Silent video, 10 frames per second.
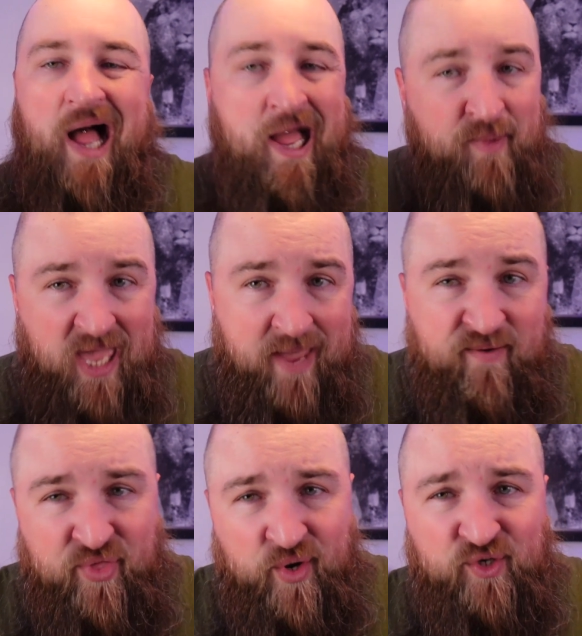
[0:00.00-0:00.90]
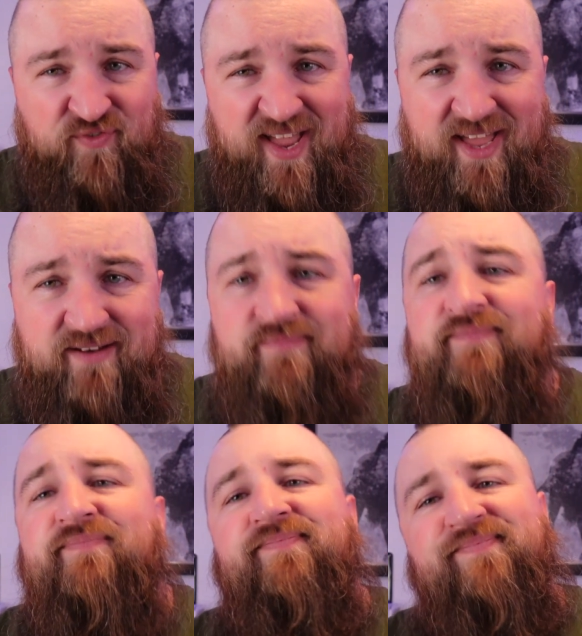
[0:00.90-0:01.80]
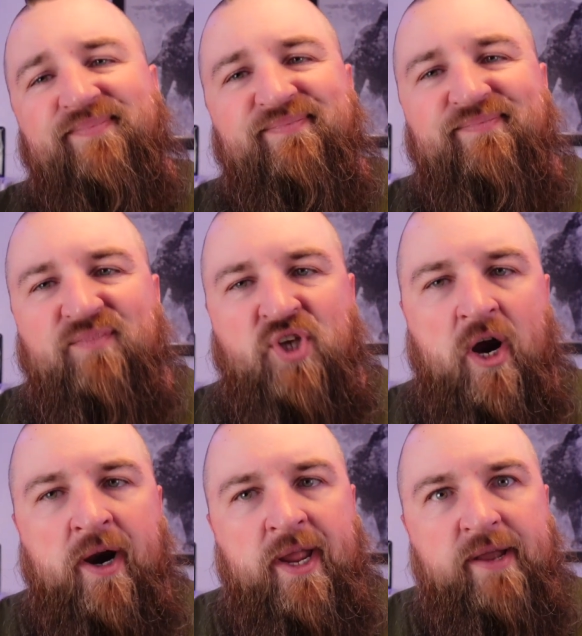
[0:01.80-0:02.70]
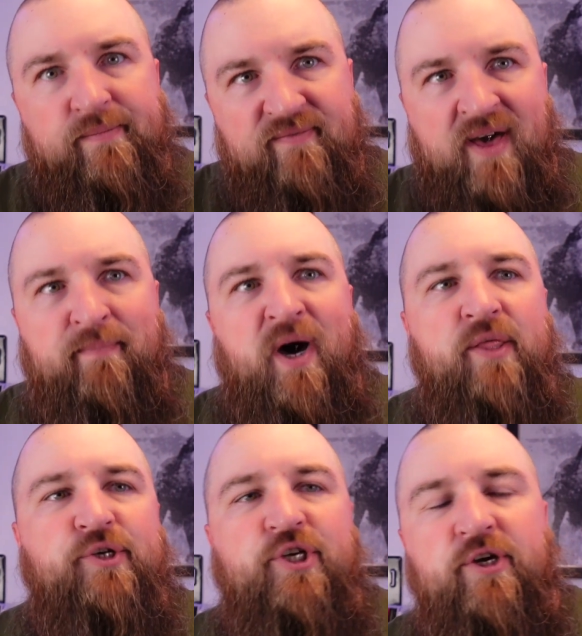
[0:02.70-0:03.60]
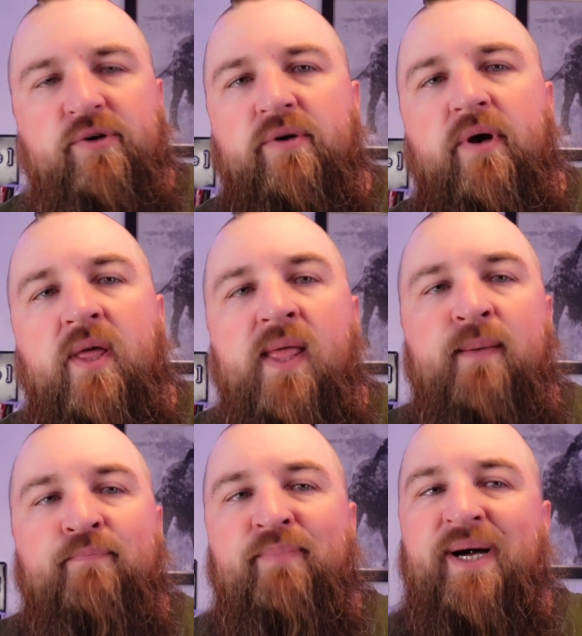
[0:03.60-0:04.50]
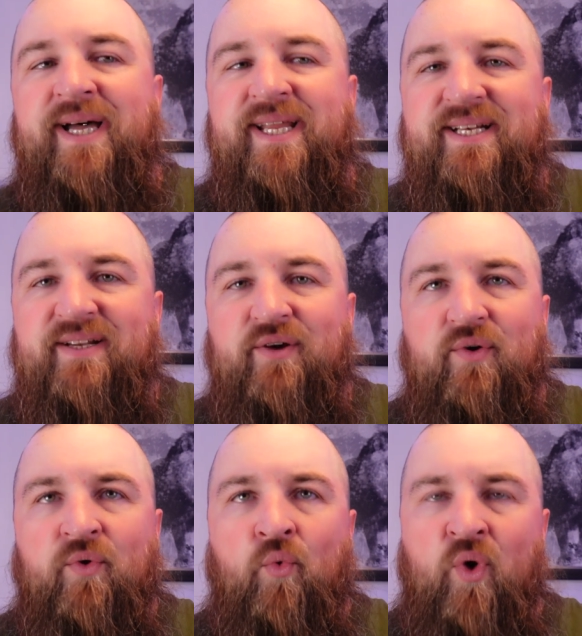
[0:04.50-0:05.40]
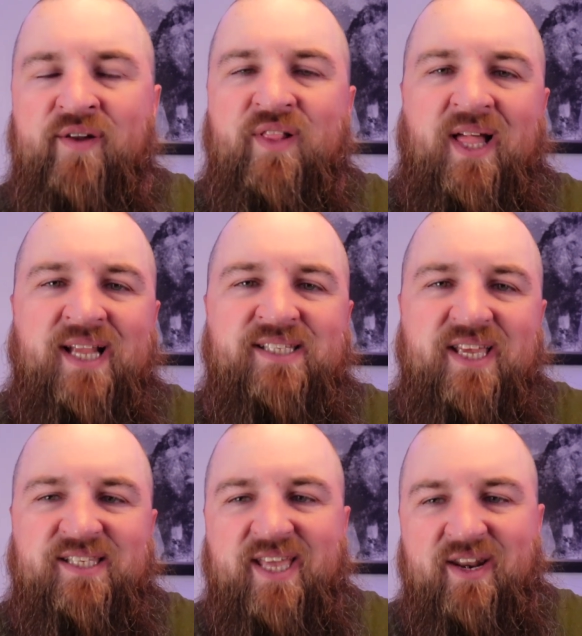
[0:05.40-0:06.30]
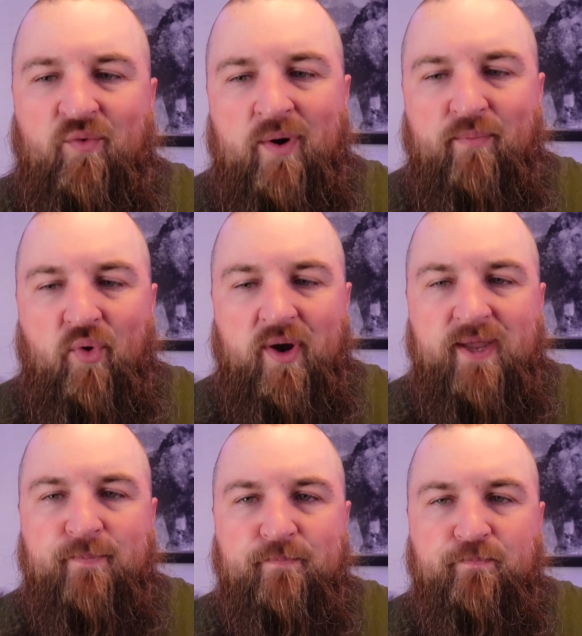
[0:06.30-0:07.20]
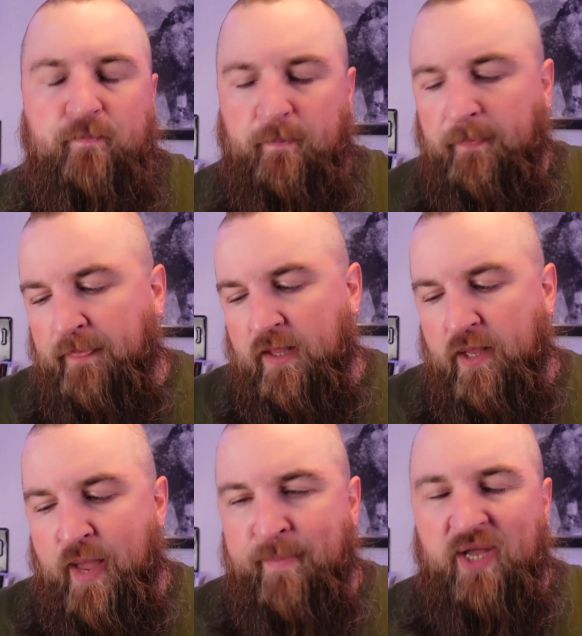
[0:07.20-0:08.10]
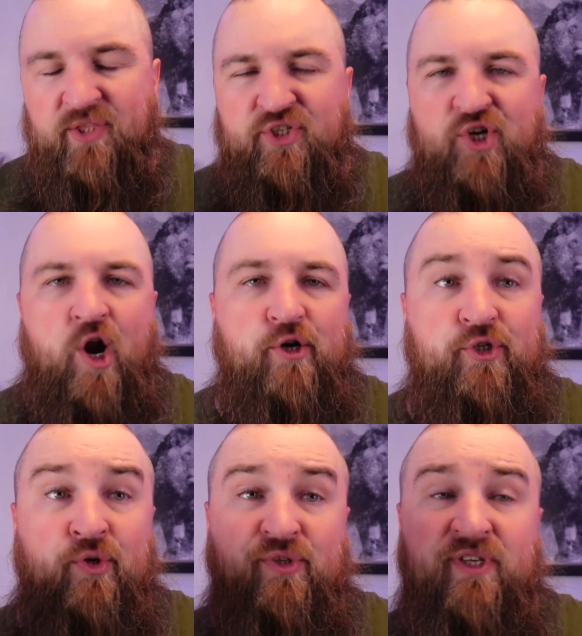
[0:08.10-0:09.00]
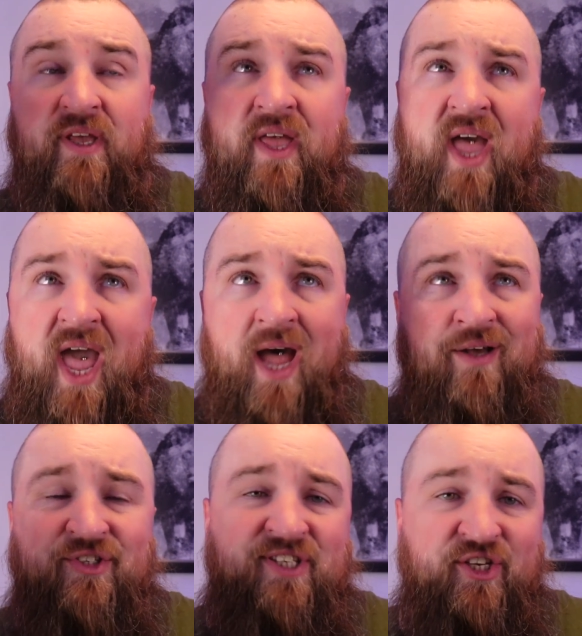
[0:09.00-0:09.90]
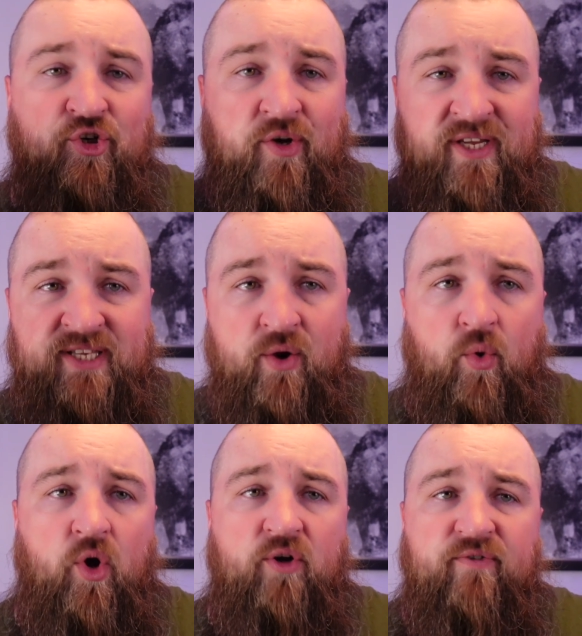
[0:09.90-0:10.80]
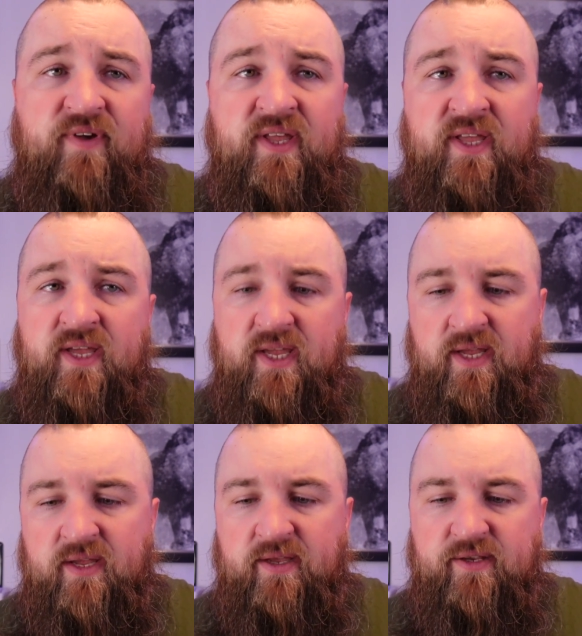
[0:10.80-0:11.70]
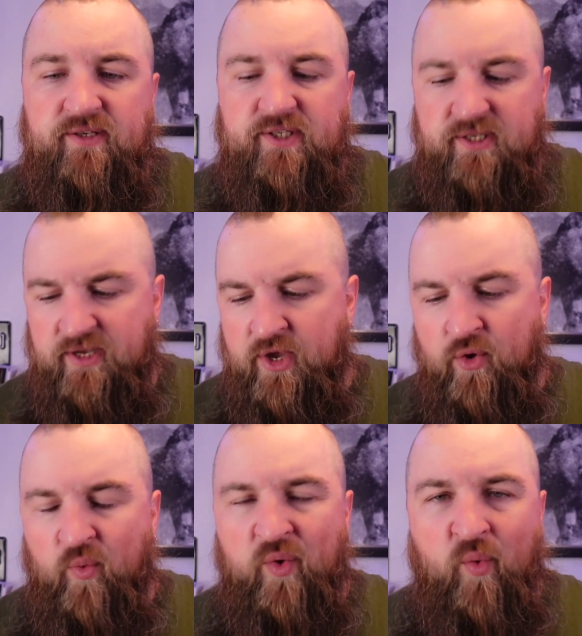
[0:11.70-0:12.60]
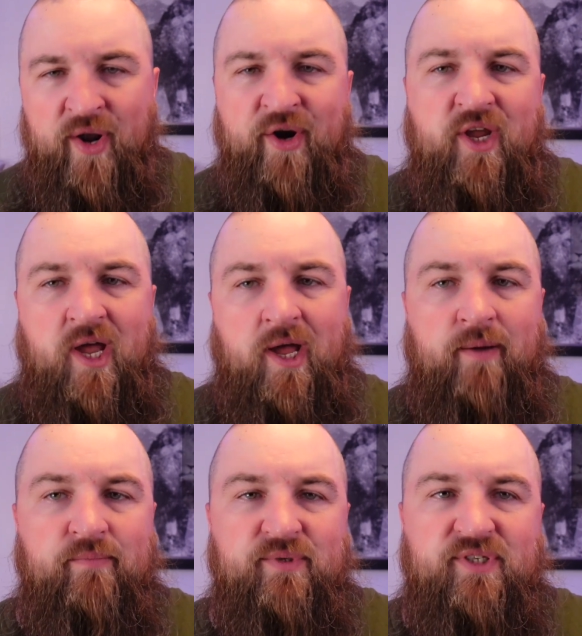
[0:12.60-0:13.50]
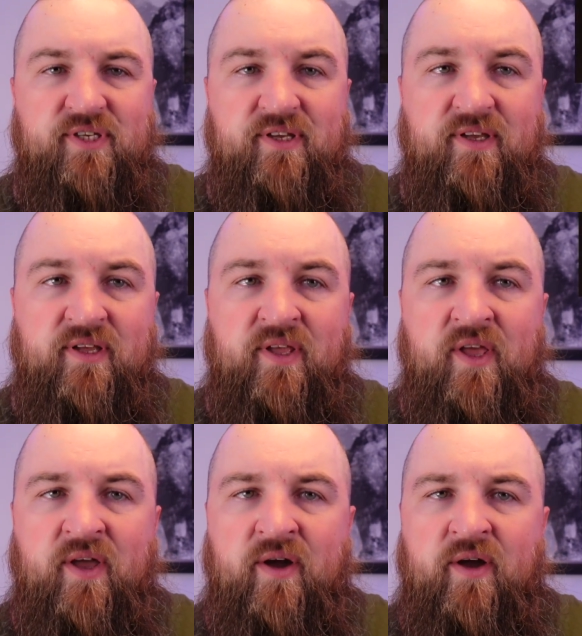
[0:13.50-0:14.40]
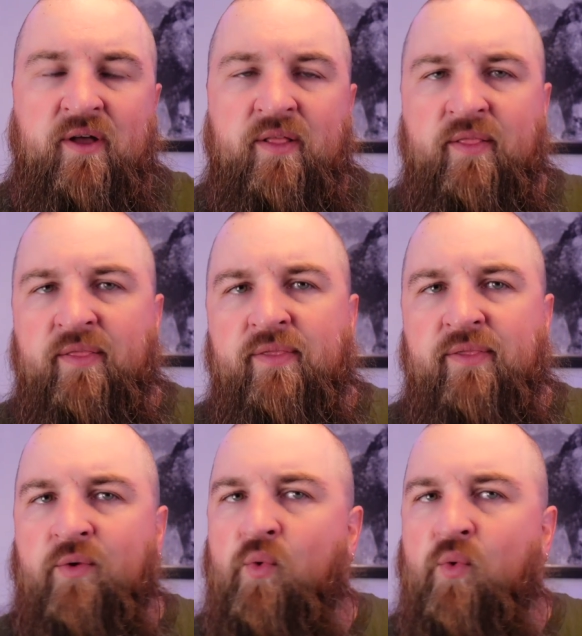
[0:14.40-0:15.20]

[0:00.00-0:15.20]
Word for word: I'm a Game of Thrones fan. Sorry if that bothers you. But one of the lines they said at one point about the Starks, whose house sigil is a wolf, is when winter comes, the